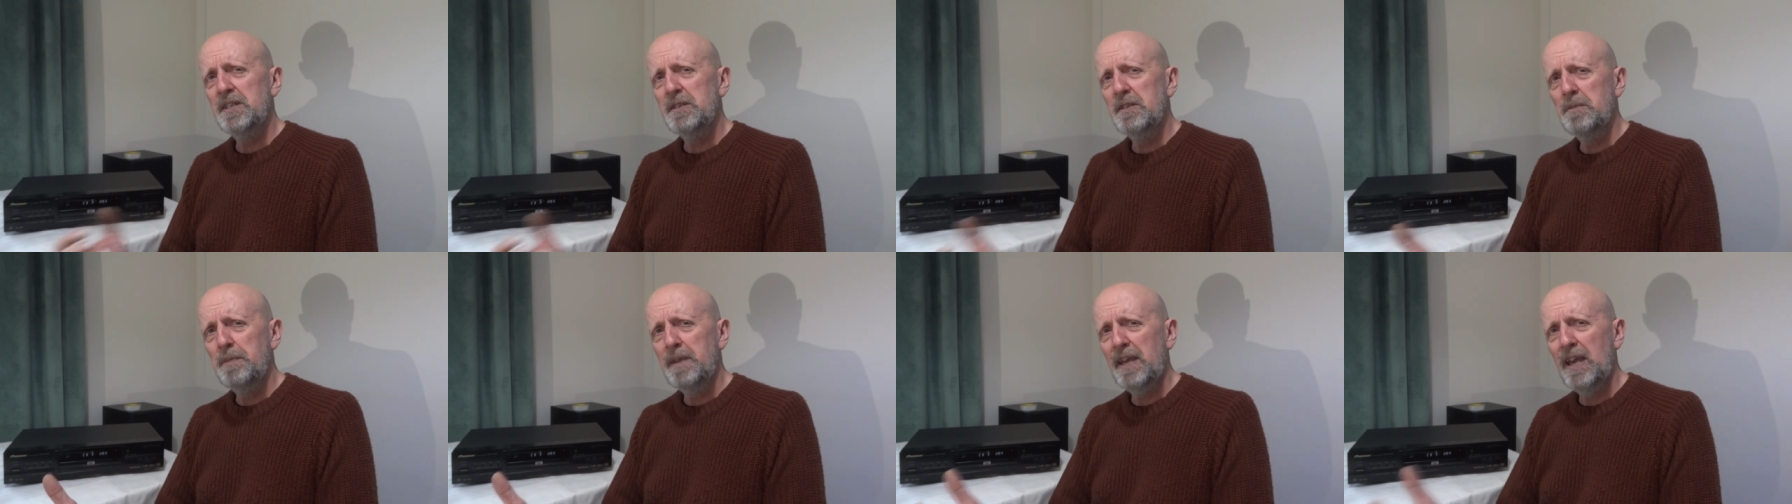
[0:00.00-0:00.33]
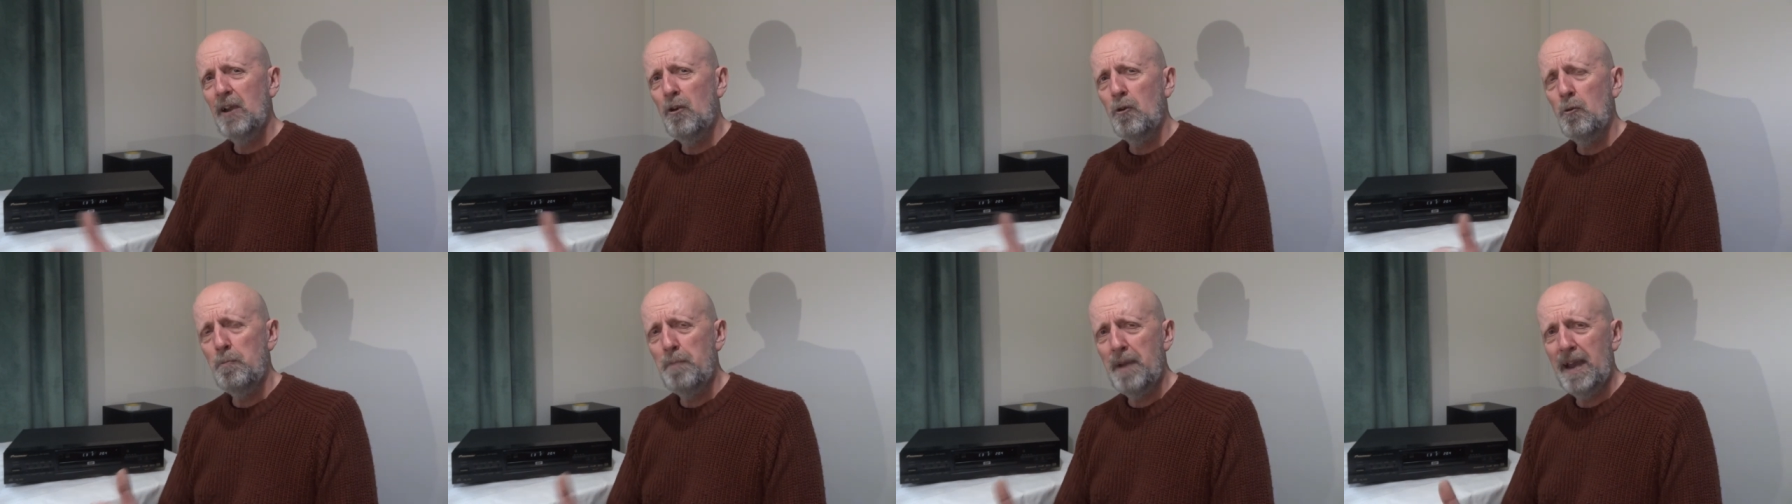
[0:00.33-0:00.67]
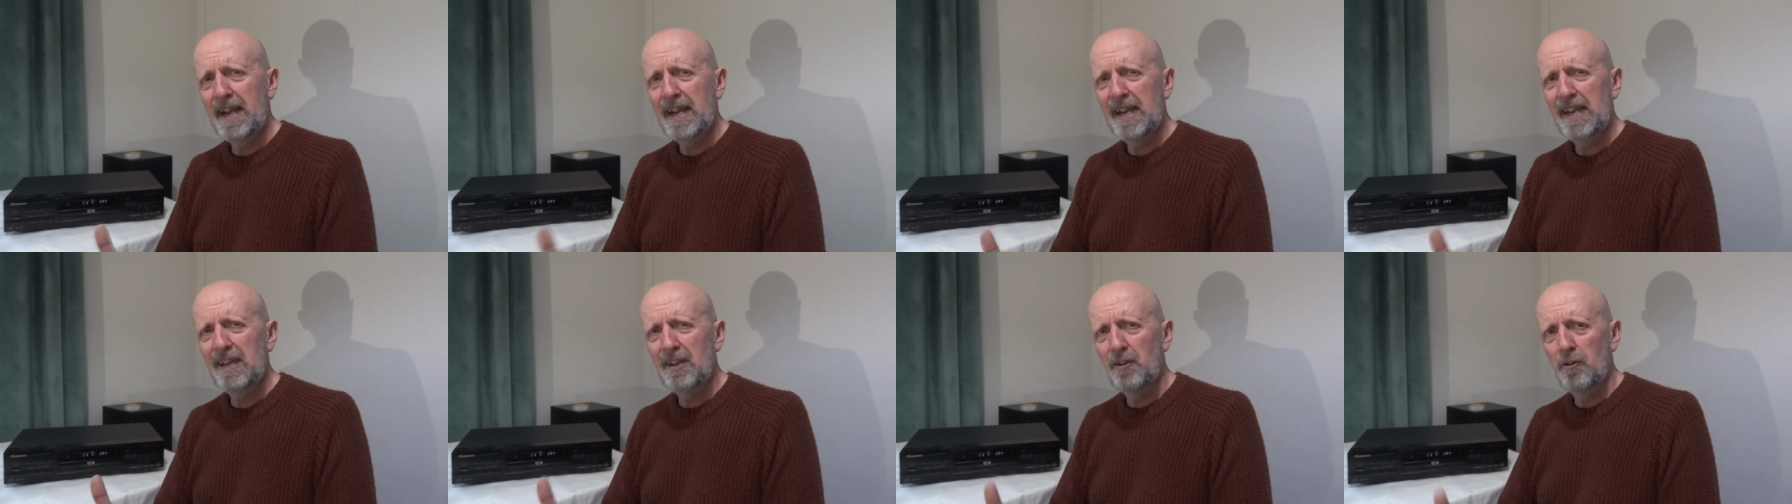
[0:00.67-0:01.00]
seem to be held
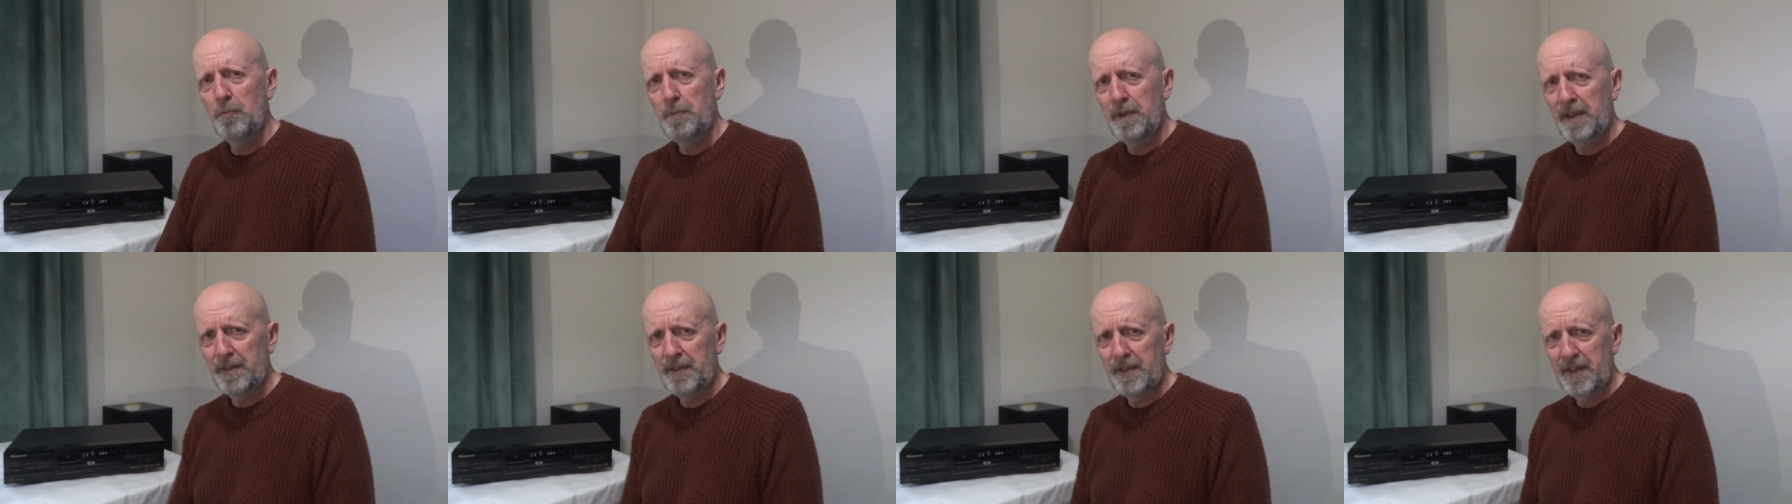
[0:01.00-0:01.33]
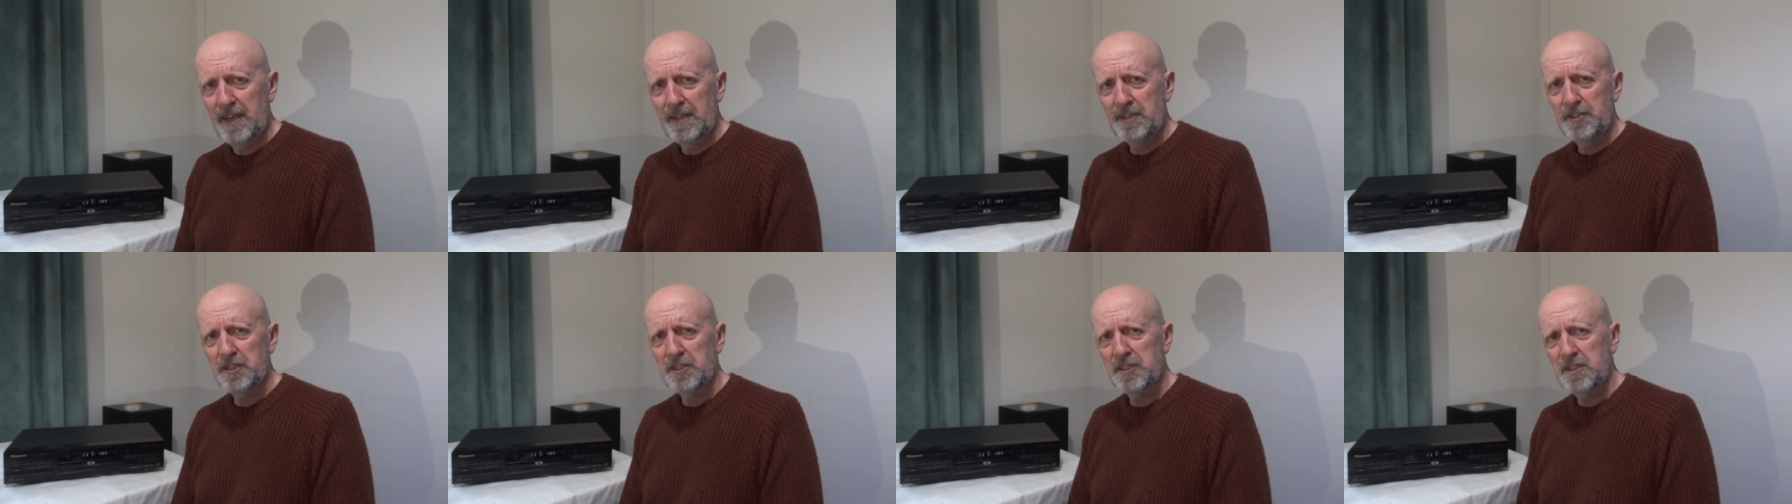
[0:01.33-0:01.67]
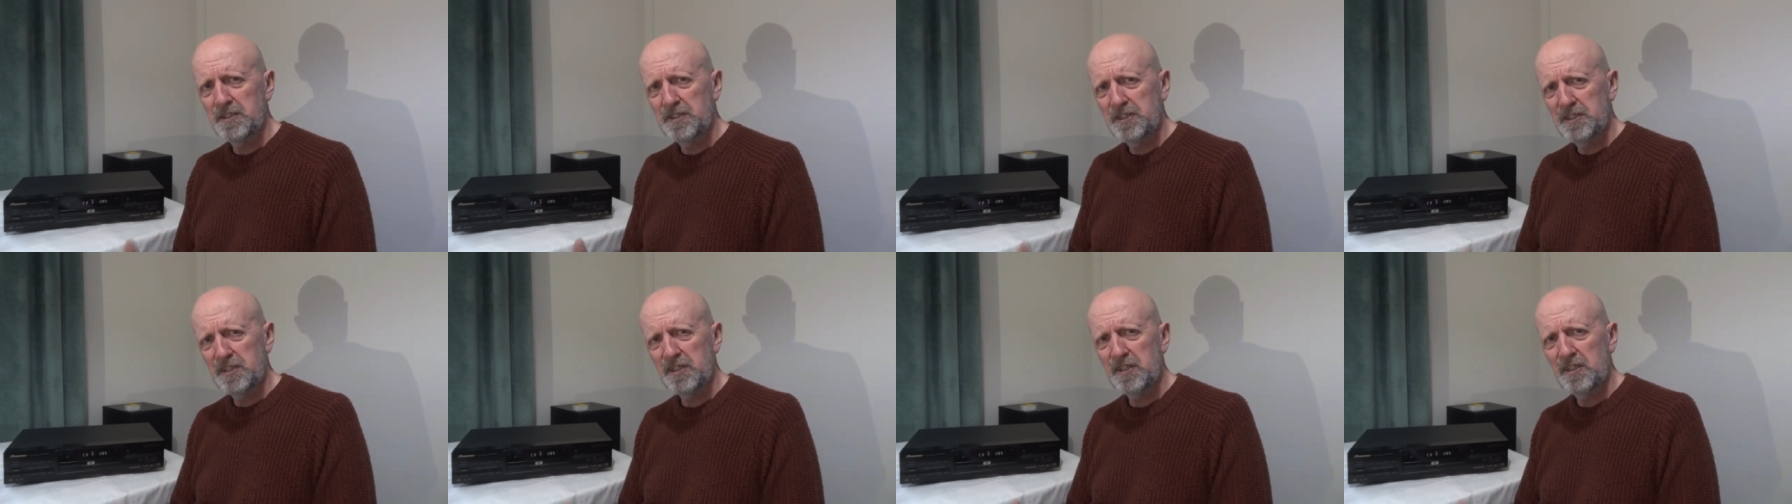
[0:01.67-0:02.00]
back a little bit there,
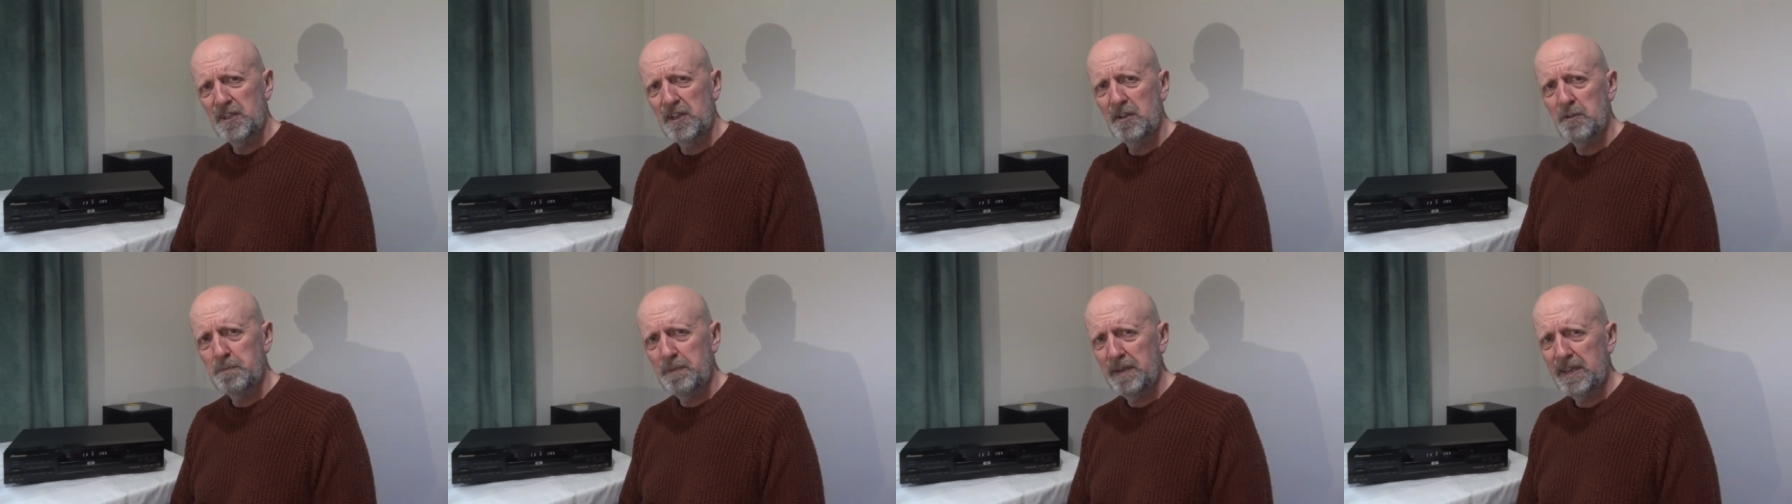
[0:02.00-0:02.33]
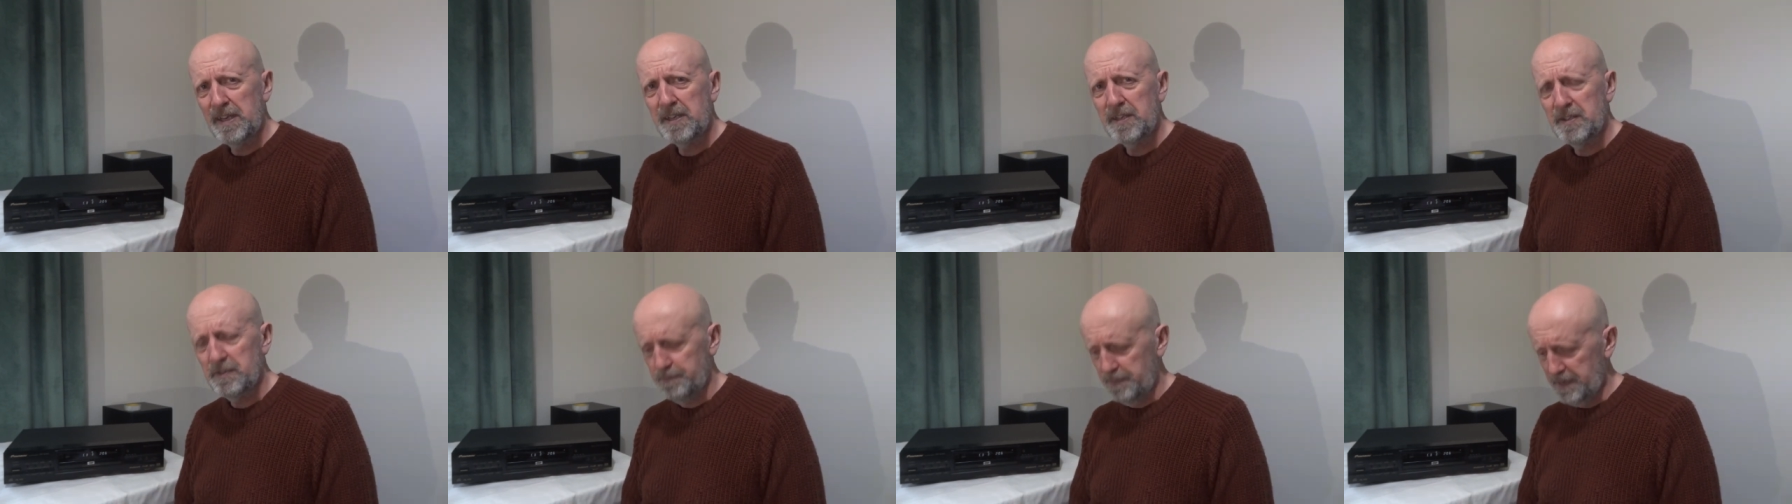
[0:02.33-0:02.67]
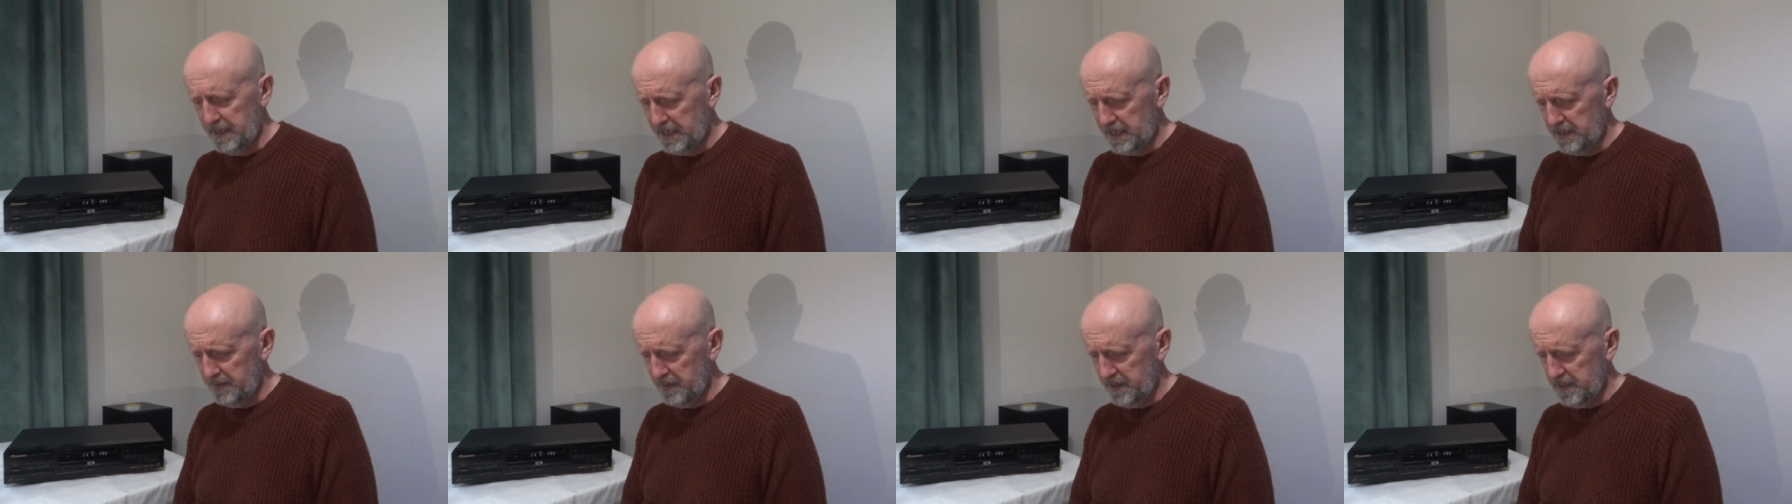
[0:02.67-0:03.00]
just, you know, a bit,
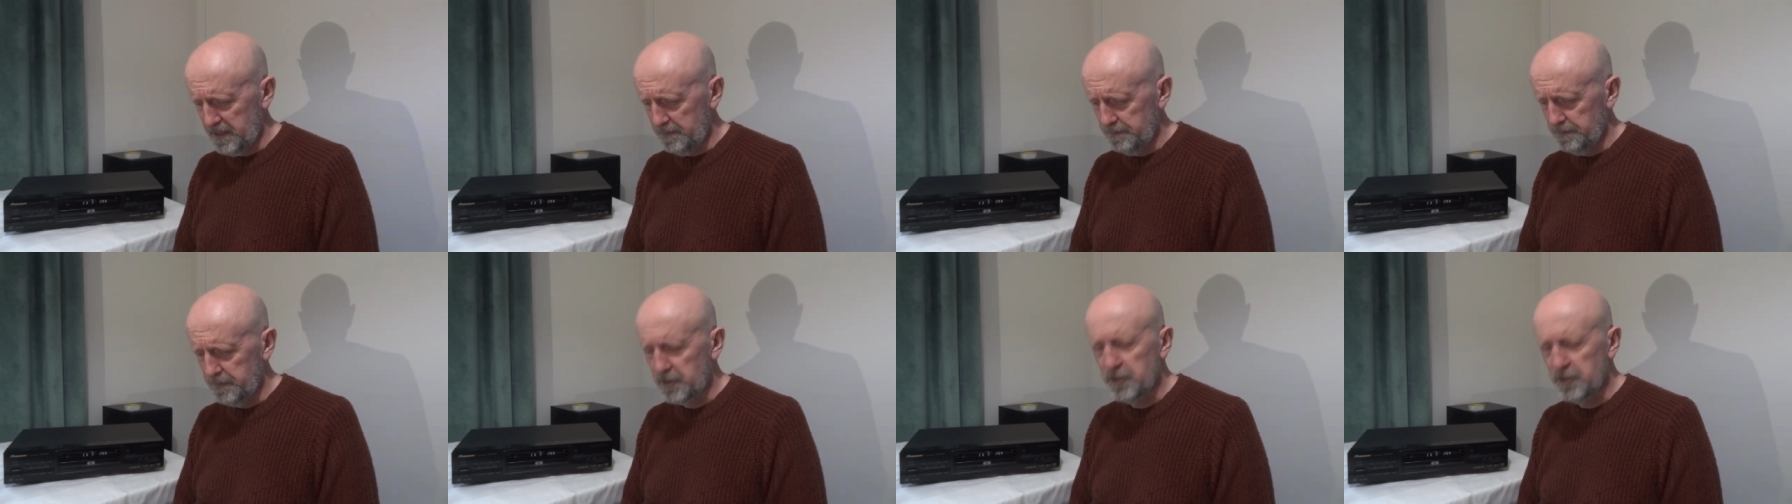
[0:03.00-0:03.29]
bit uh,